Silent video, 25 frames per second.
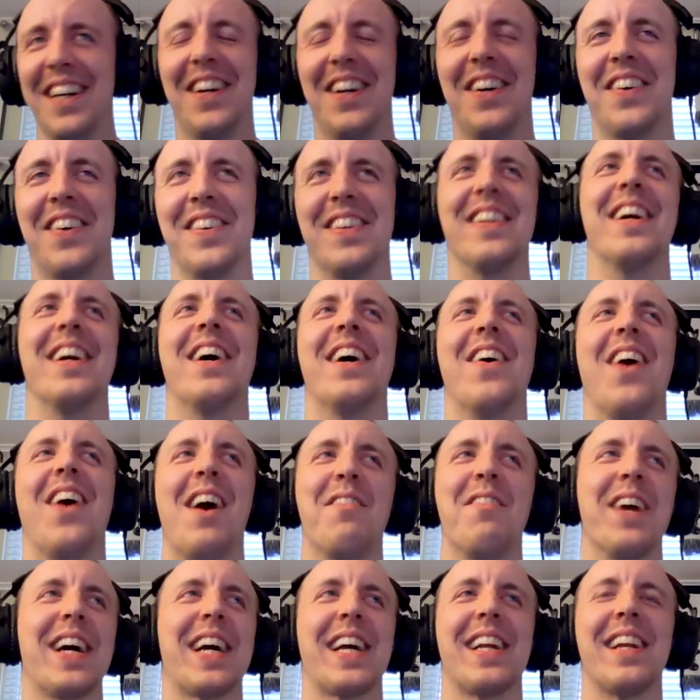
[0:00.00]
oh no,
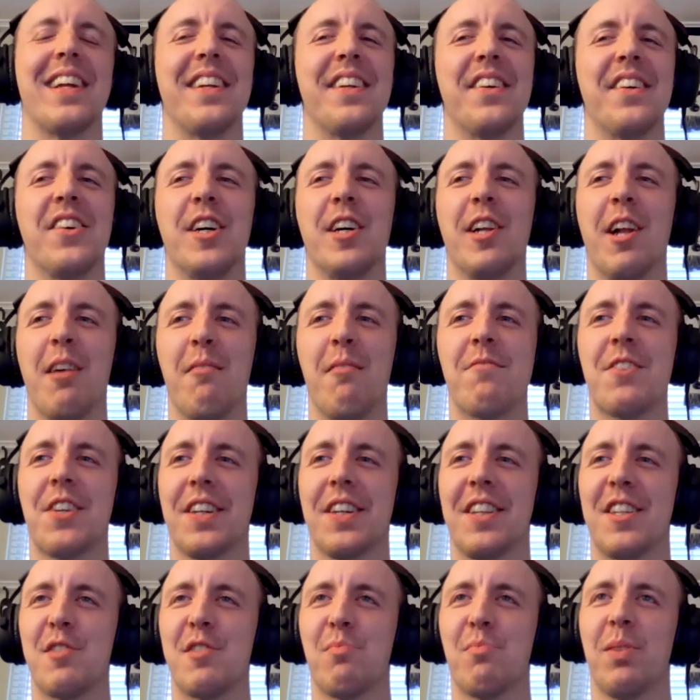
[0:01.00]
I'm not going to do it. I'm
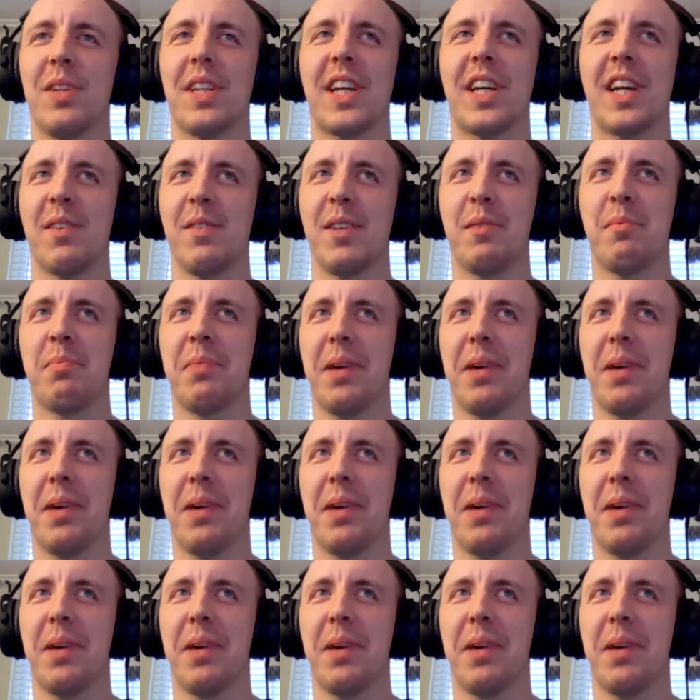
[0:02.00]
sure there's polygamy